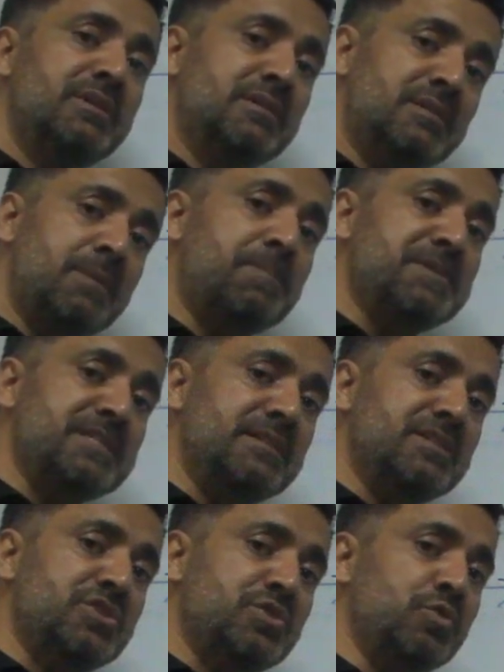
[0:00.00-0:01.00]
represent
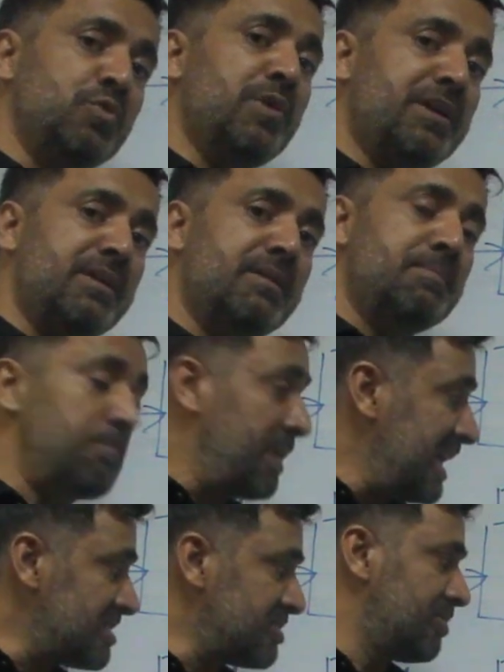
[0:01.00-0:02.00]
this 2, what
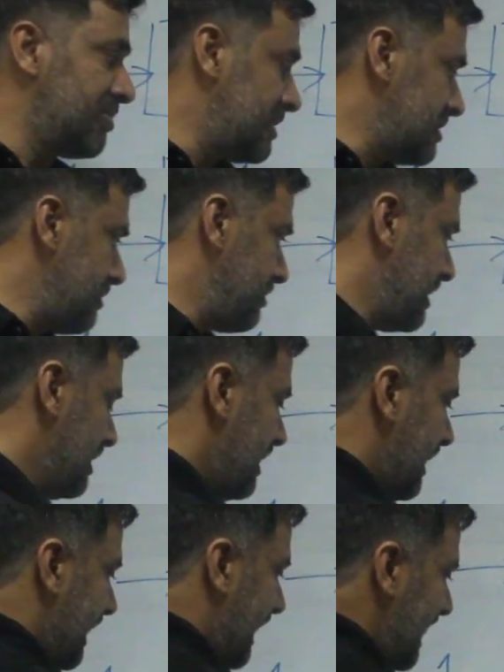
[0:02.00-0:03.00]
base or what symbol,
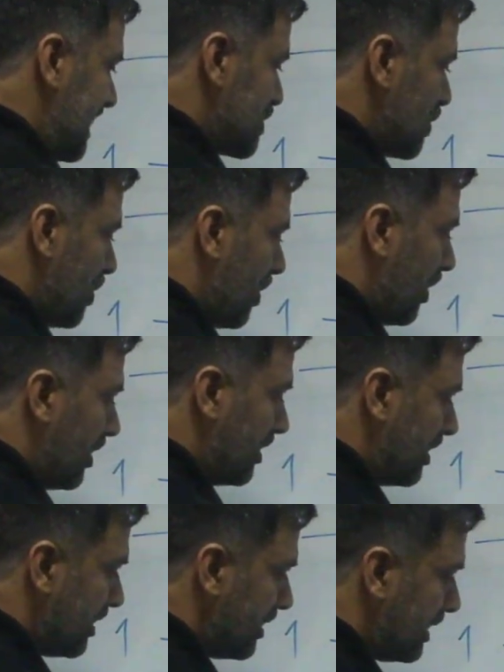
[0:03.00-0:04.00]
and so on.
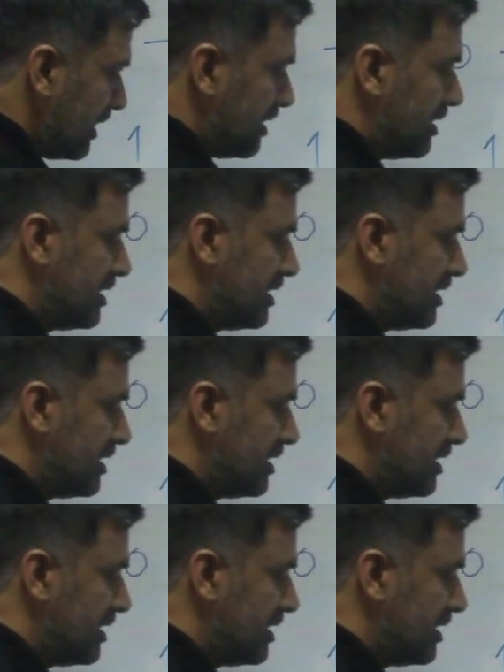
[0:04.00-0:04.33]
Yeah.